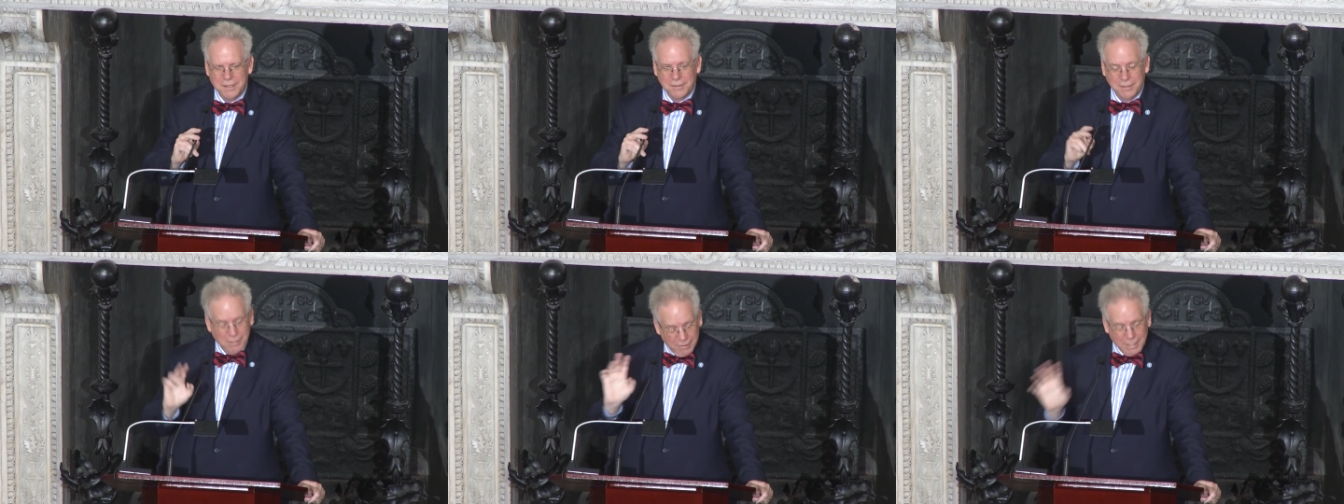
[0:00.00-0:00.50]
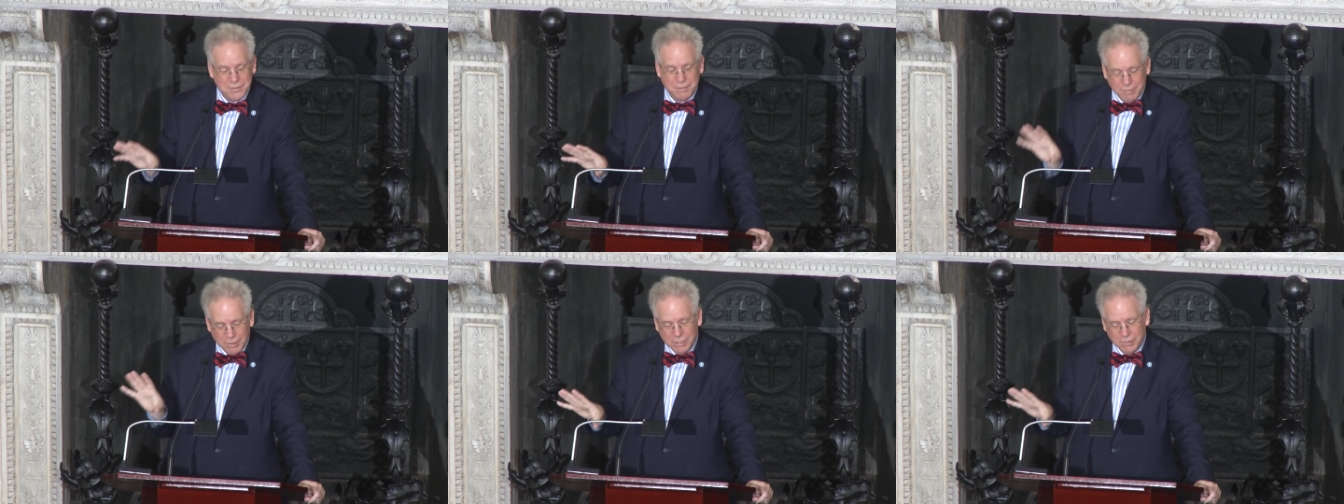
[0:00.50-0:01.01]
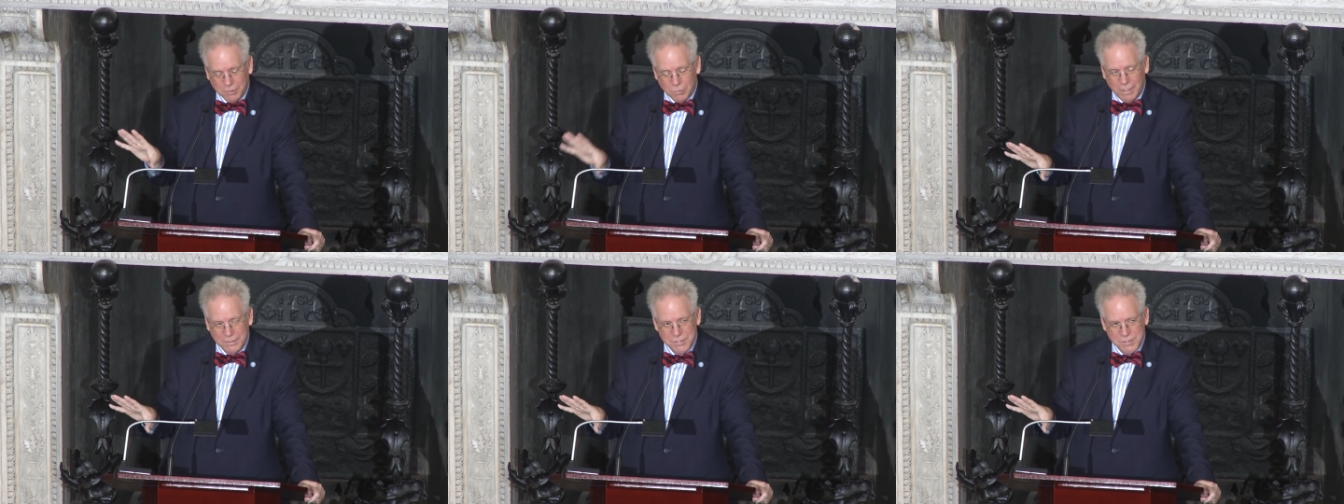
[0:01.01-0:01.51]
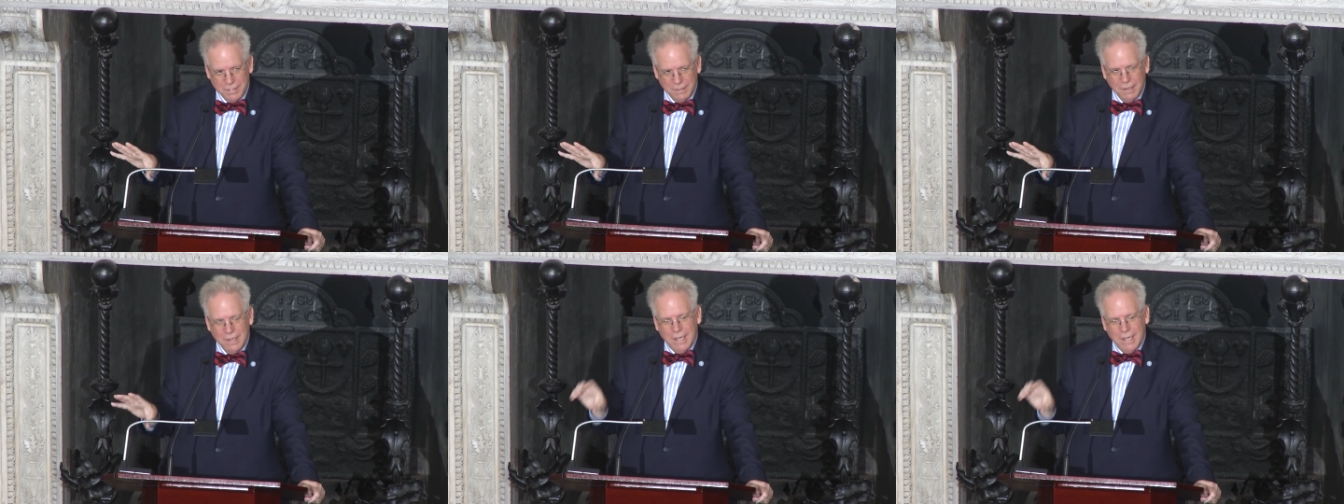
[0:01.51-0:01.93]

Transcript: knit? No, that's a very good question.